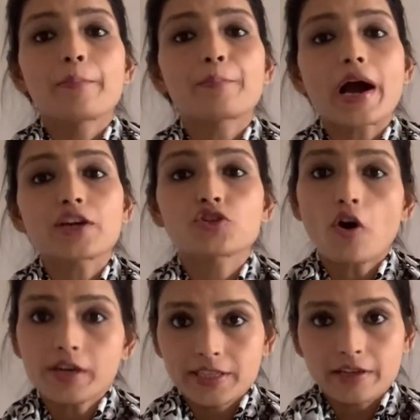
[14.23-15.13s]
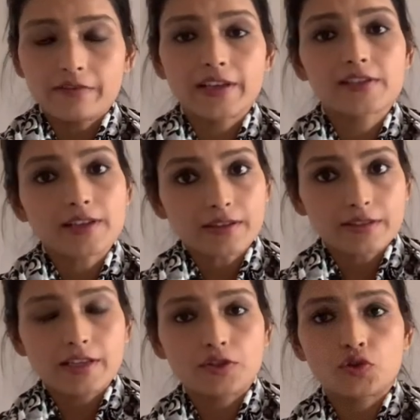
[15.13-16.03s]
my short cervix
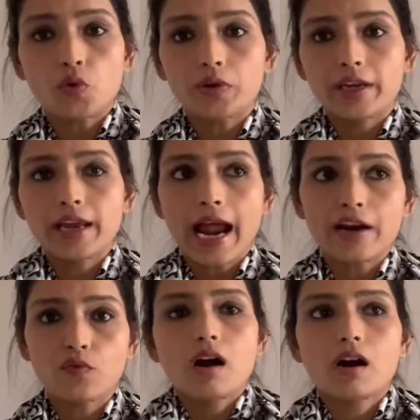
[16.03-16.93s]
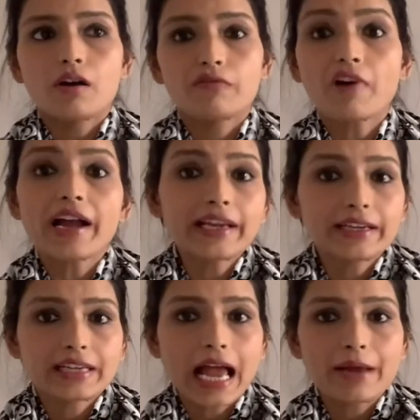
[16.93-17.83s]
success story and why
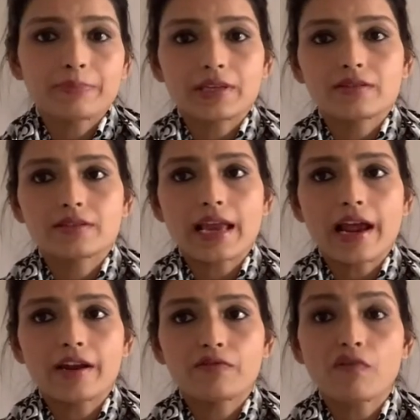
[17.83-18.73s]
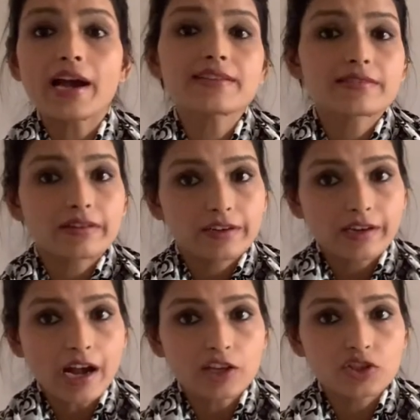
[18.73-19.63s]
it happens and why
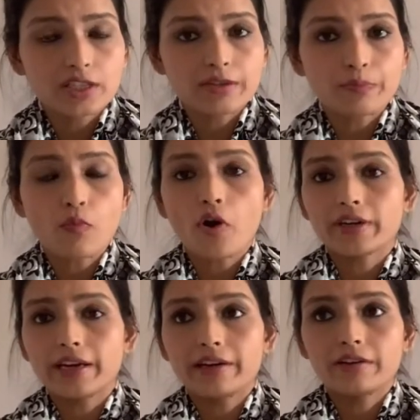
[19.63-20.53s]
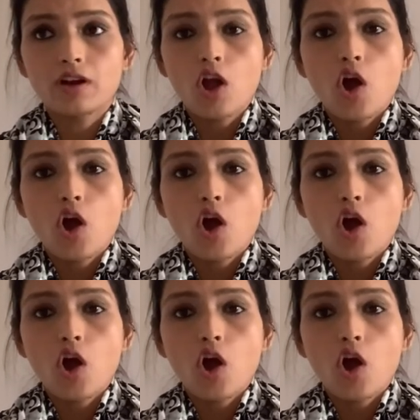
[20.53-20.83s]
cerclage is important,